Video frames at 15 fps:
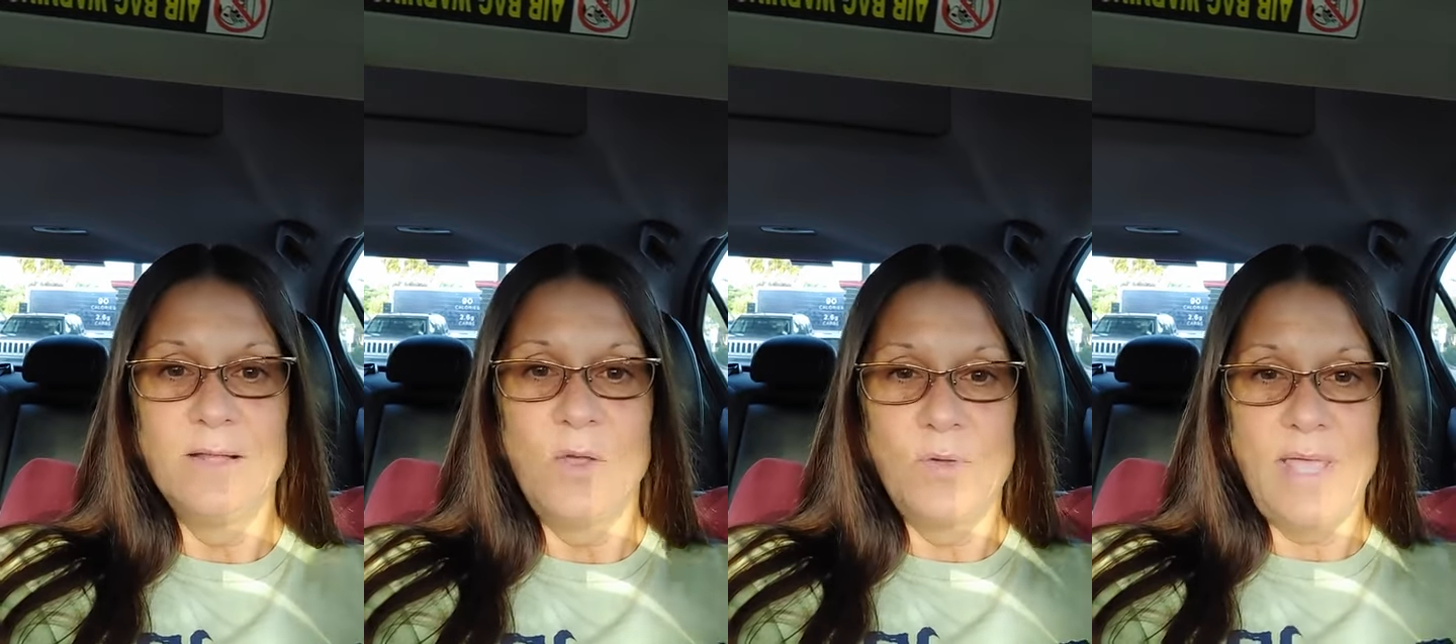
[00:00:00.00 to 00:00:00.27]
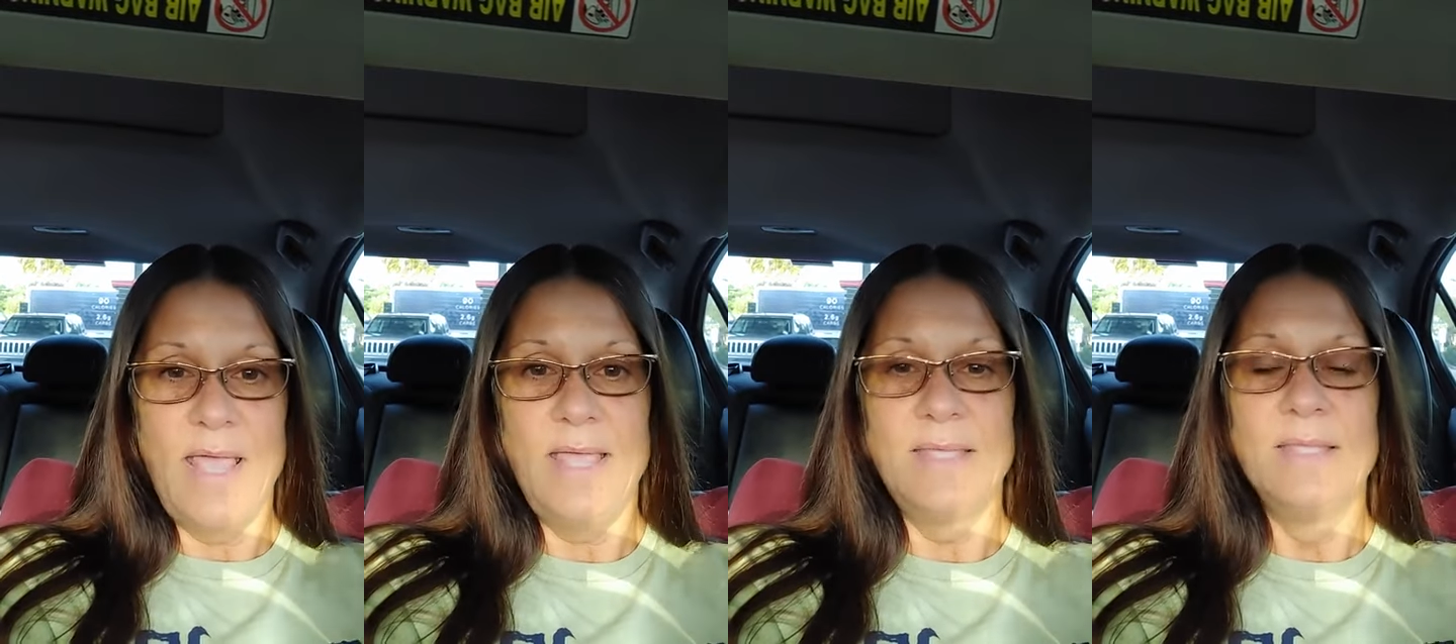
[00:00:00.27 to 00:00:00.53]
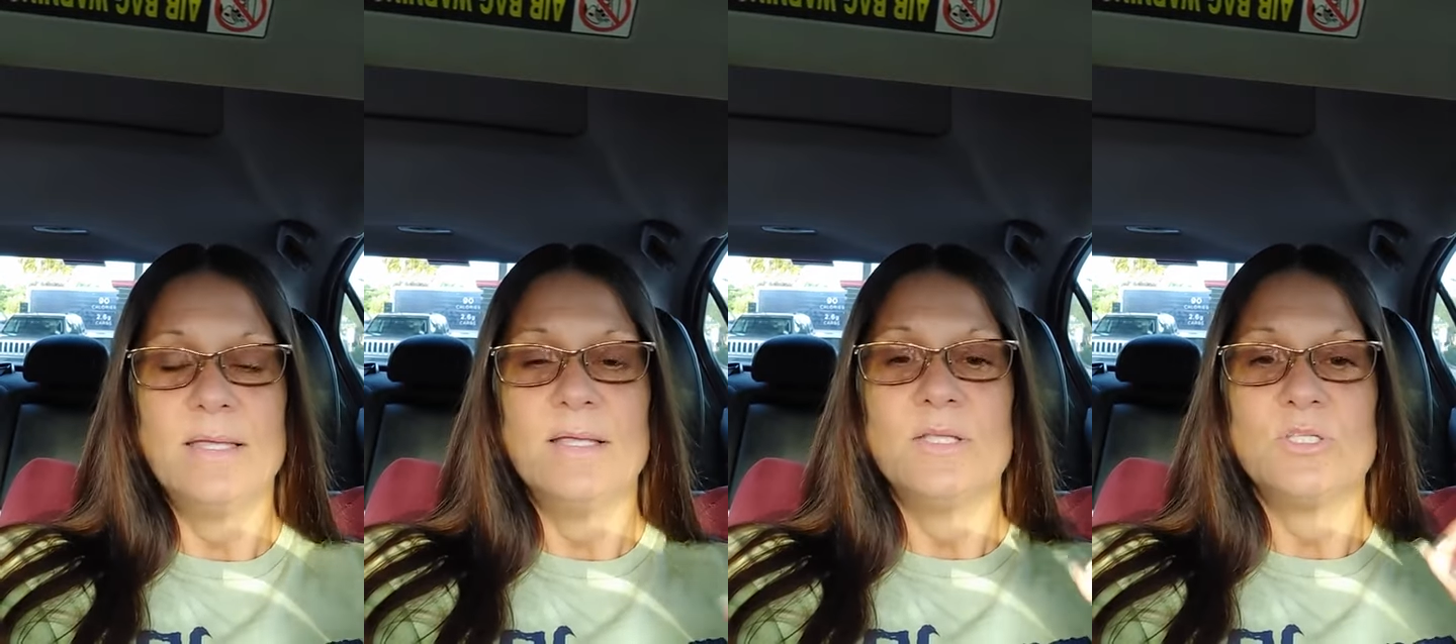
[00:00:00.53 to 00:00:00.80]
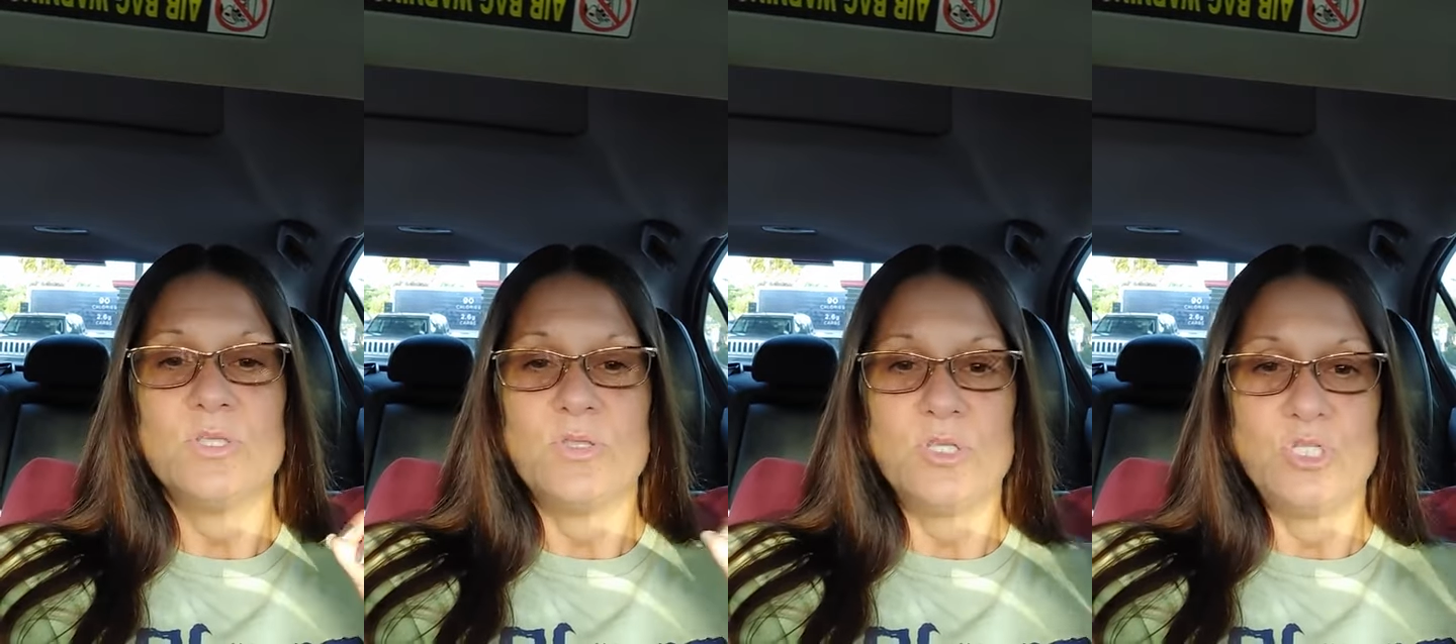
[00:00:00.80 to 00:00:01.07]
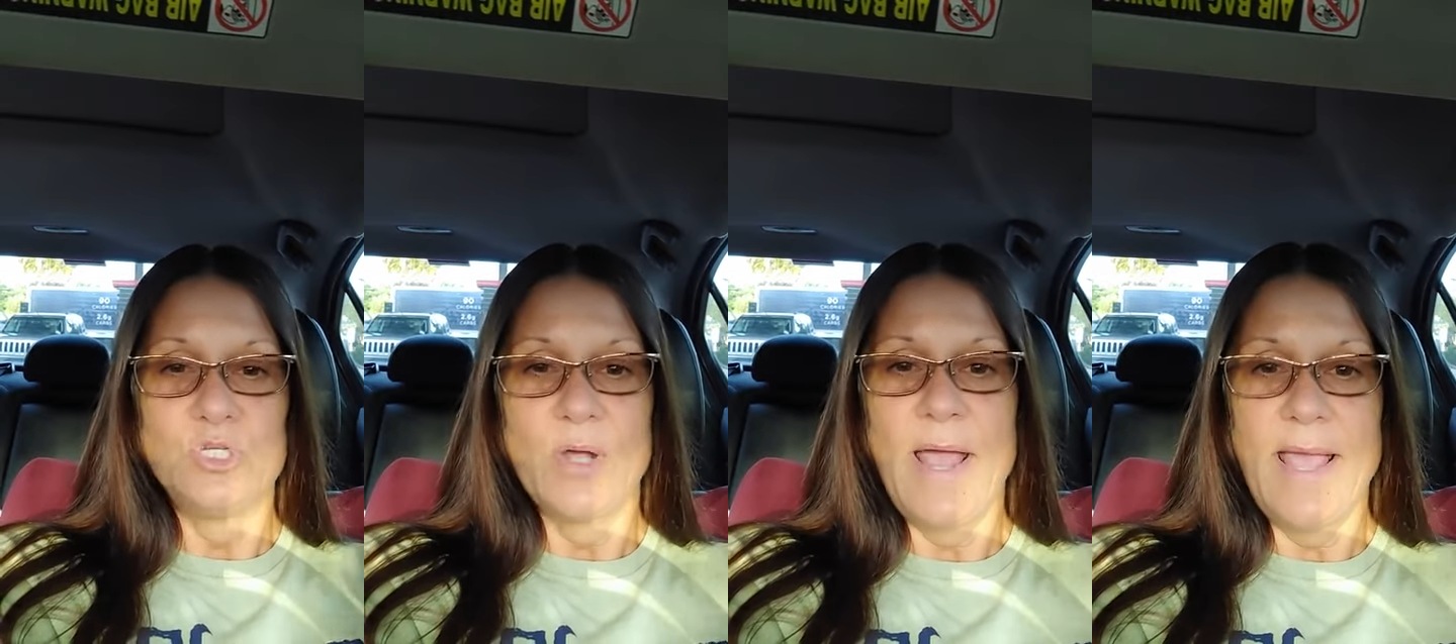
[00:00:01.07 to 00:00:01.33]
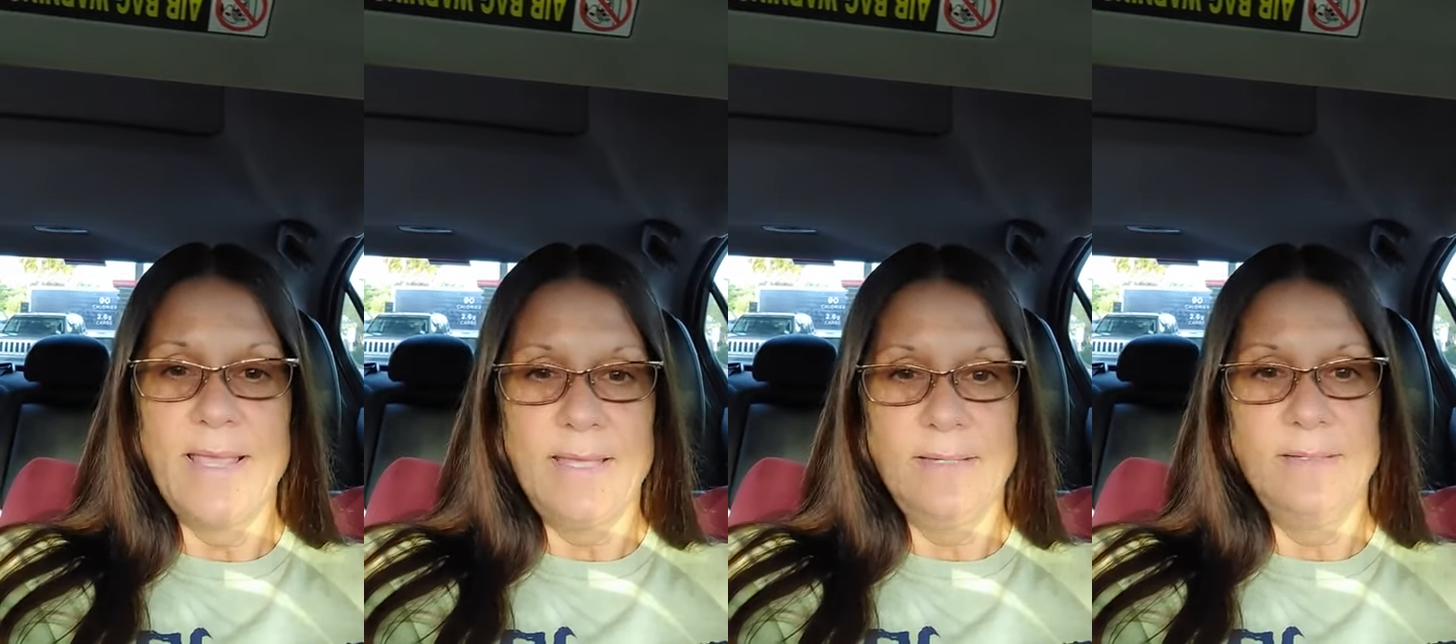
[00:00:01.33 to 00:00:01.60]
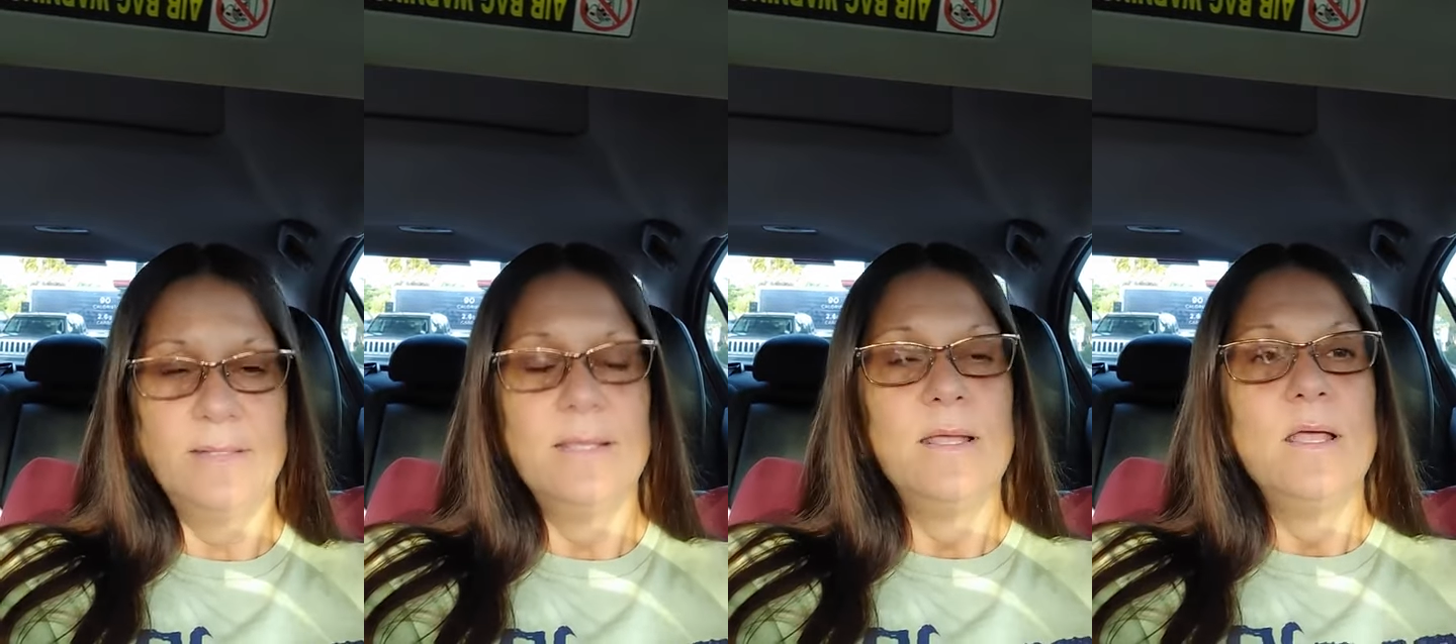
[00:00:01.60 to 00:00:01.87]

Okay, to the dragon.